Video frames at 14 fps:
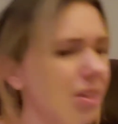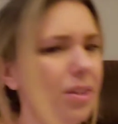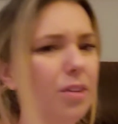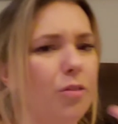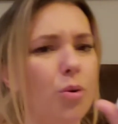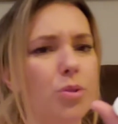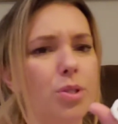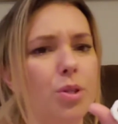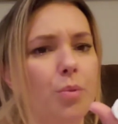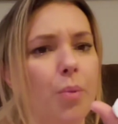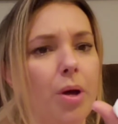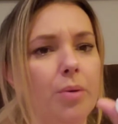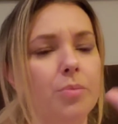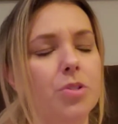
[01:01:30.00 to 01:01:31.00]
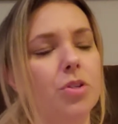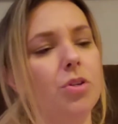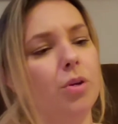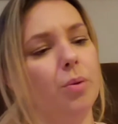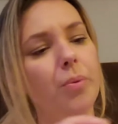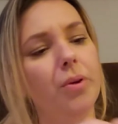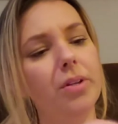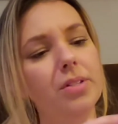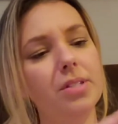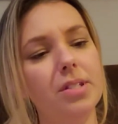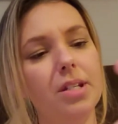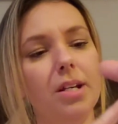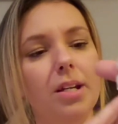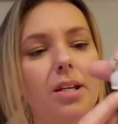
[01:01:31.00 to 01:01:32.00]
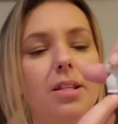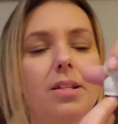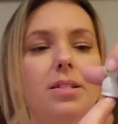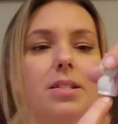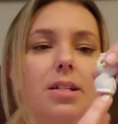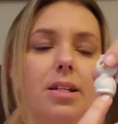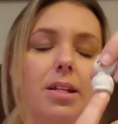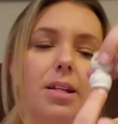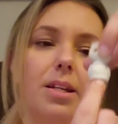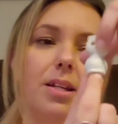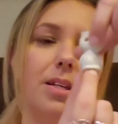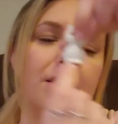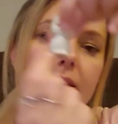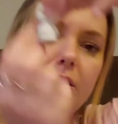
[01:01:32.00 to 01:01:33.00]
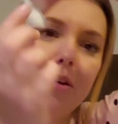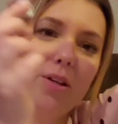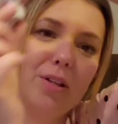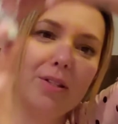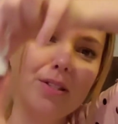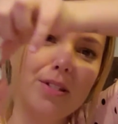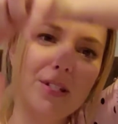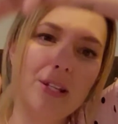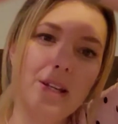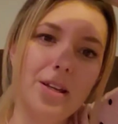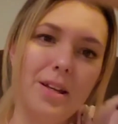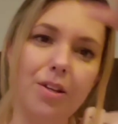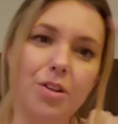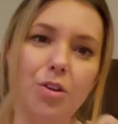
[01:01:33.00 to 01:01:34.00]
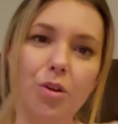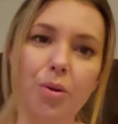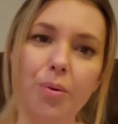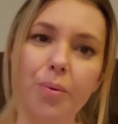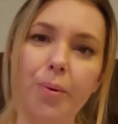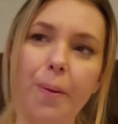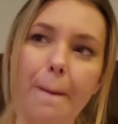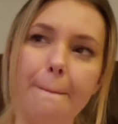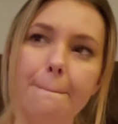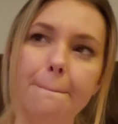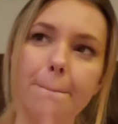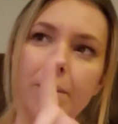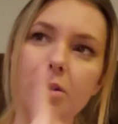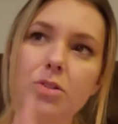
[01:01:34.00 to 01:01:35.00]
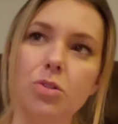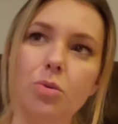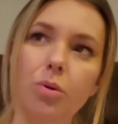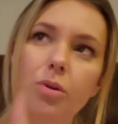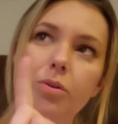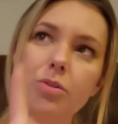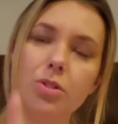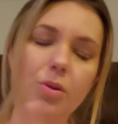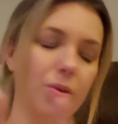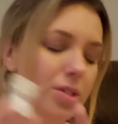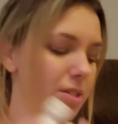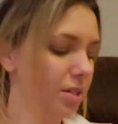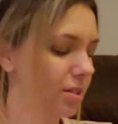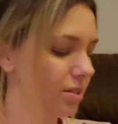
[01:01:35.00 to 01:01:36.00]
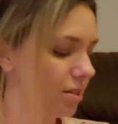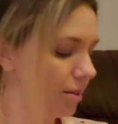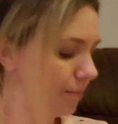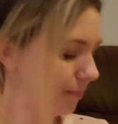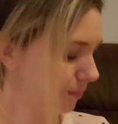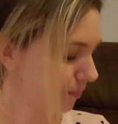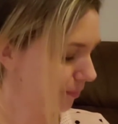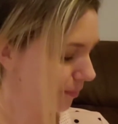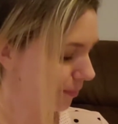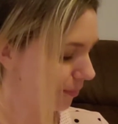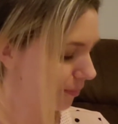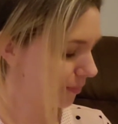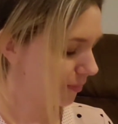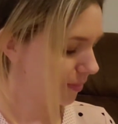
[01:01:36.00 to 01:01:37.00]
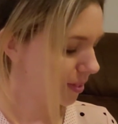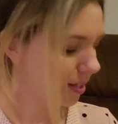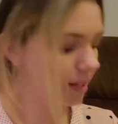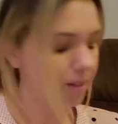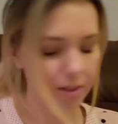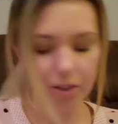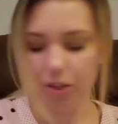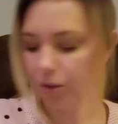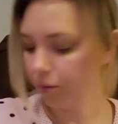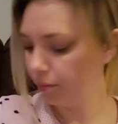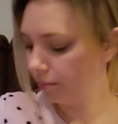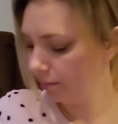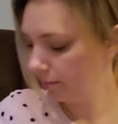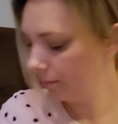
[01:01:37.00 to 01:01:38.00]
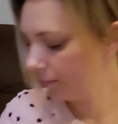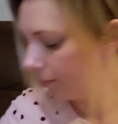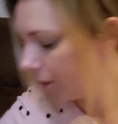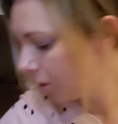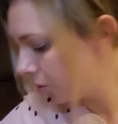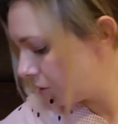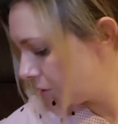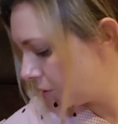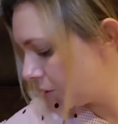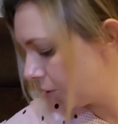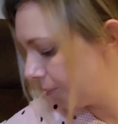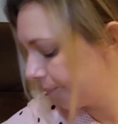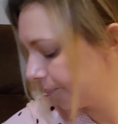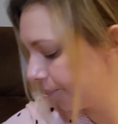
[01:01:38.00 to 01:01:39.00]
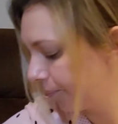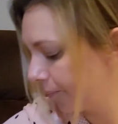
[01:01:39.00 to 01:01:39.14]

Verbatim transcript: And they have holes on the bottom, so you could put a stick and then stick it in there and then stick it in your soil so he stands up. Cute, cute, cute, cute.